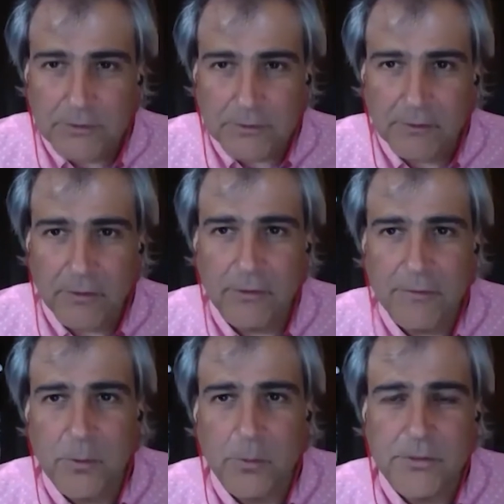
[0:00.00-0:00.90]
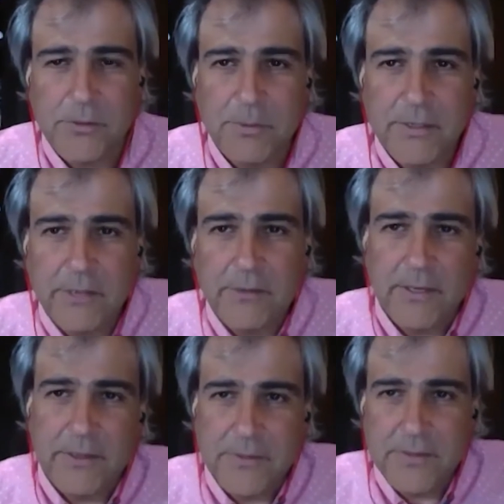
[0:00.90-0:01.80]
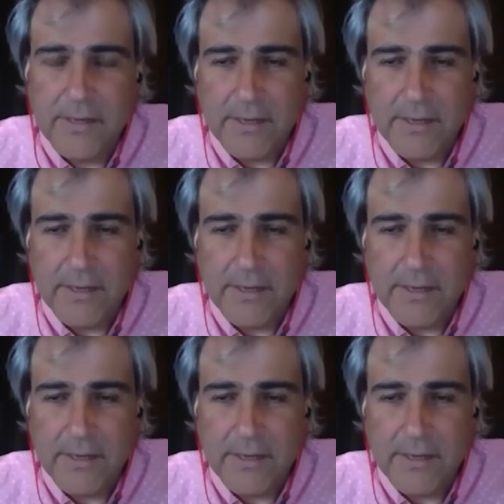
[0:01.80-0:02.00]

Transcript: of our viewers are particularly interested in,